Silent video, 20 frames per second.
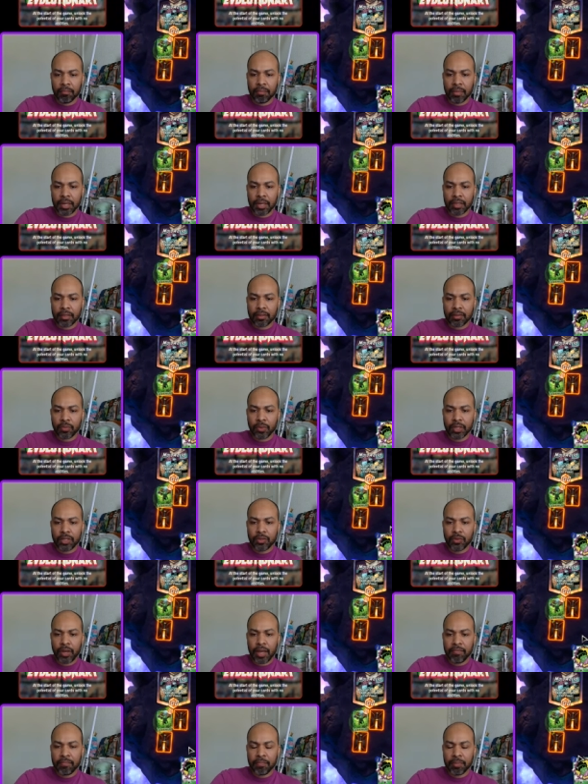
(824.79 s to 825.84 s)
But we
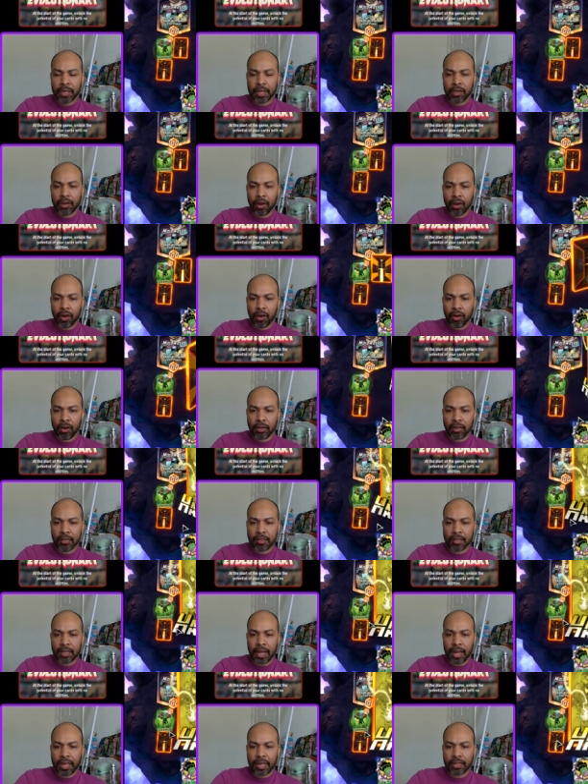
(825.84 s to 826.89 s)
do have big
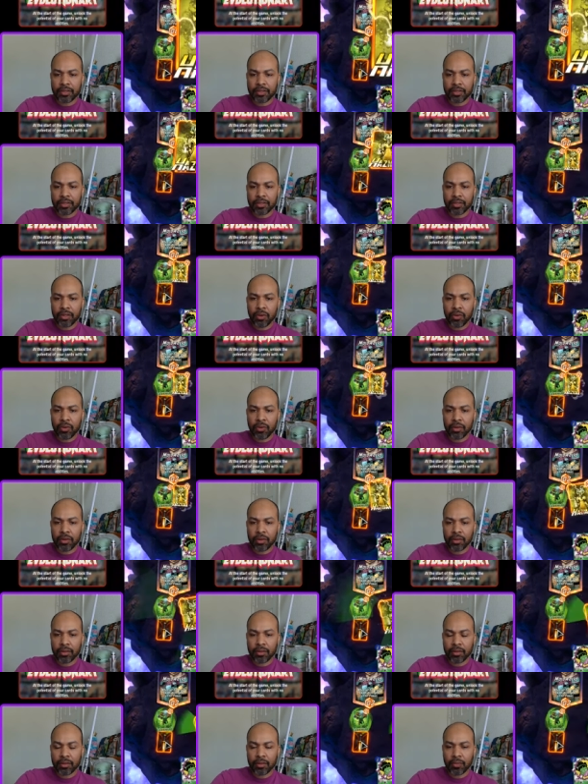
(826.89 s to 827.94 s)
cards. I can soak
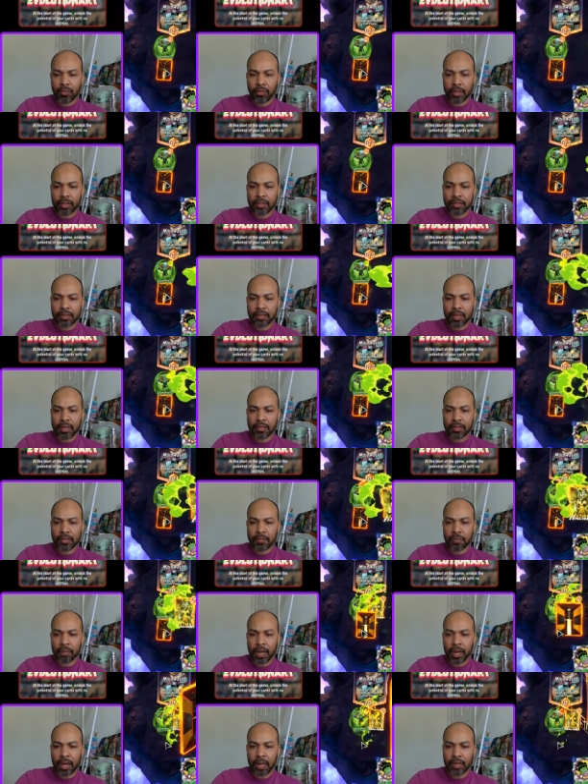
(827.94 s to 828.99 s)
with
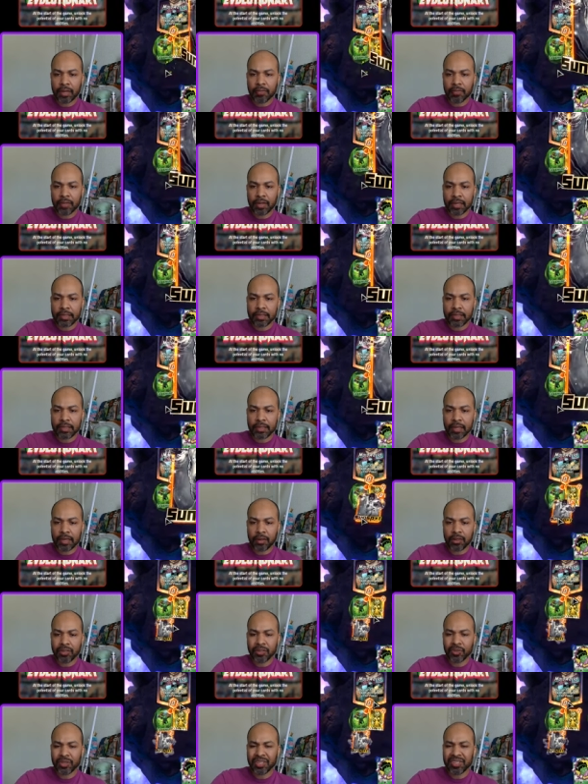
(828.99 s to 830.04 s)
Sunspot if
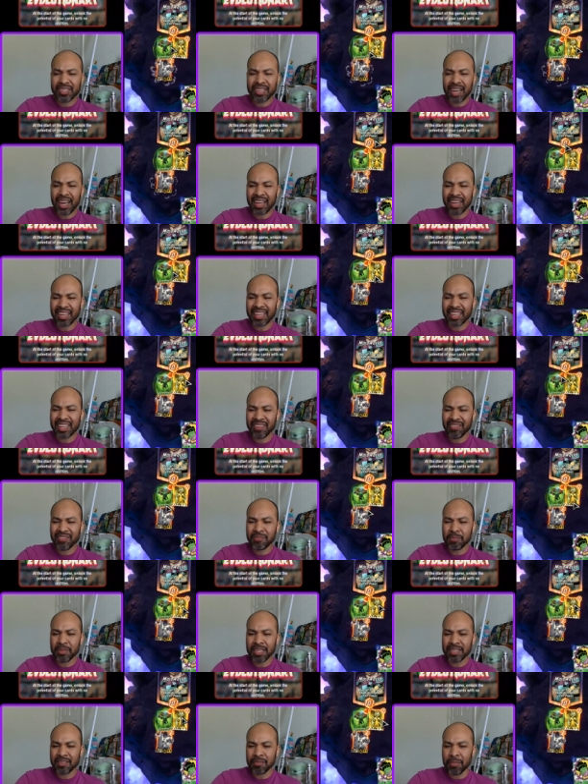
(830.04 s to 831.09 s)
necessary. So it just kind of gives
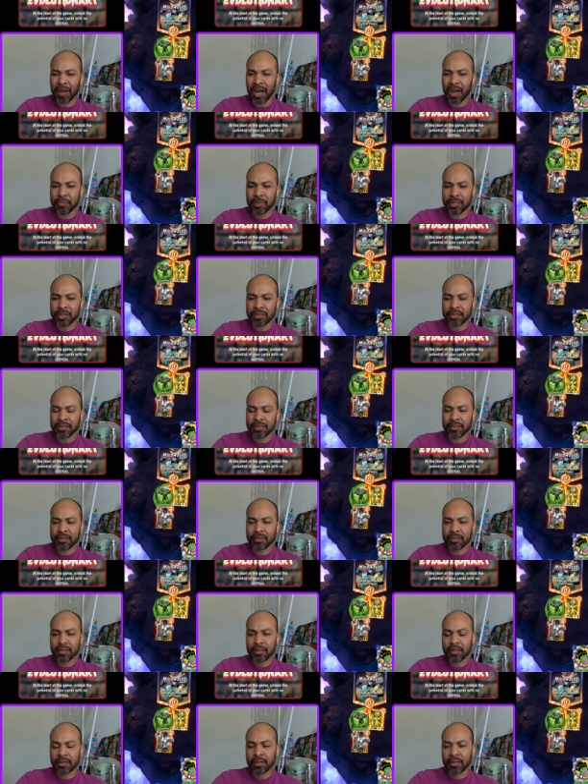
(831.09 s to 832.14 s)
me some options.
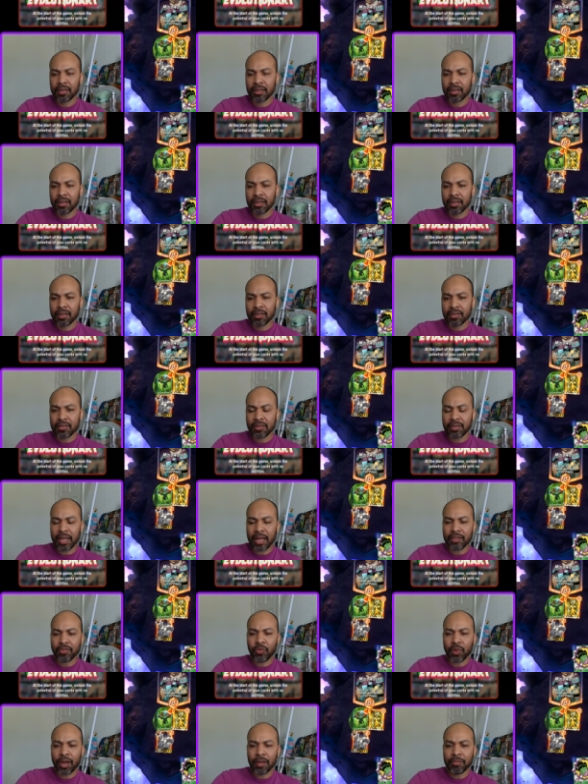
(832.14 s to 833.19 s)
So
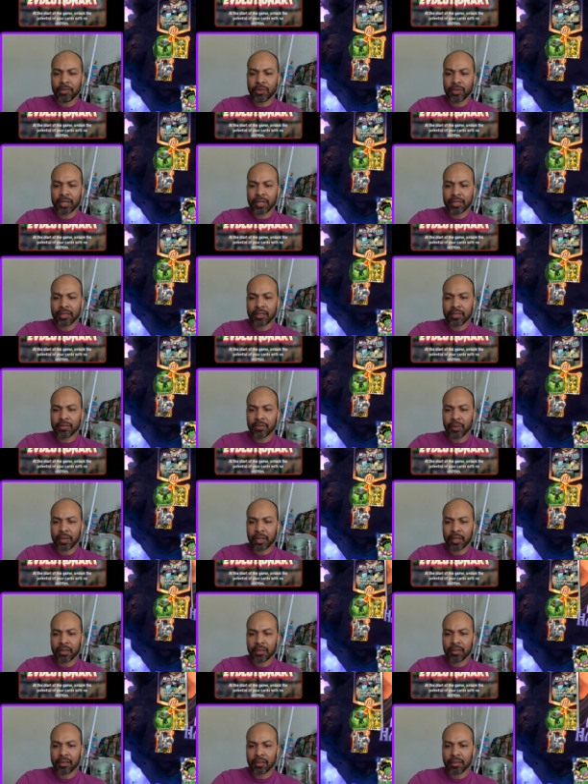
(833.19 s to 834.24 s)
that's why I'm doing it this way.